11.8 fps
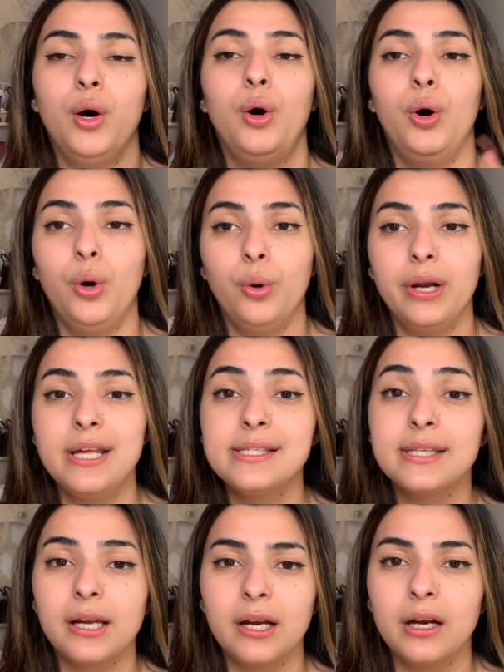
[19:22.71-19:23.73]
on
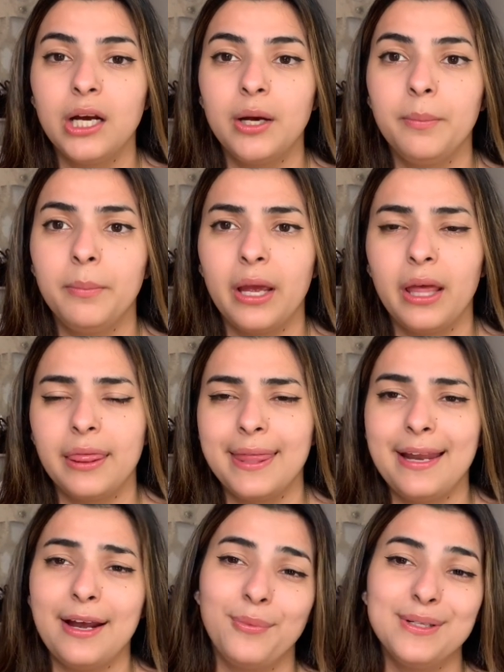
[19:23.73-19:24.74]
Instagram, and
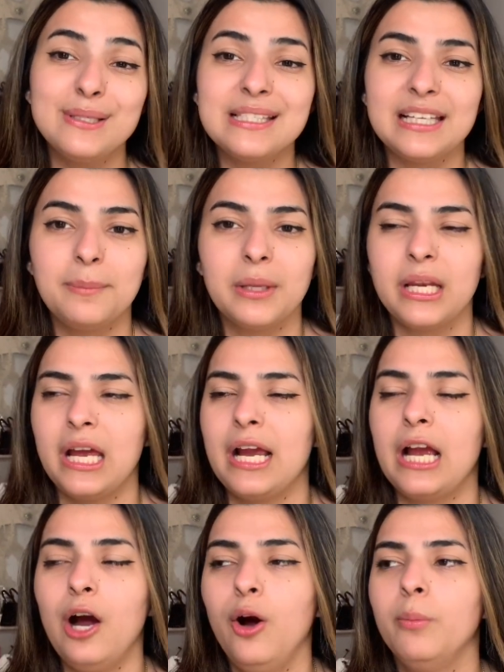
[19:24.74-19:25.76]
then I went to sleep and I
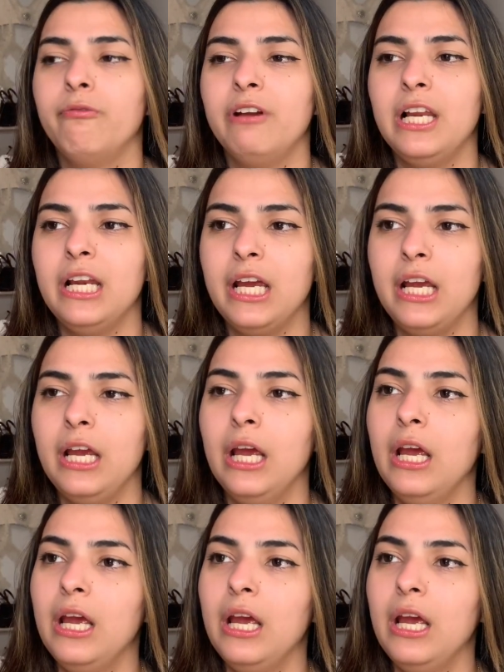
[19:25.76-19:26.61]
got home really late.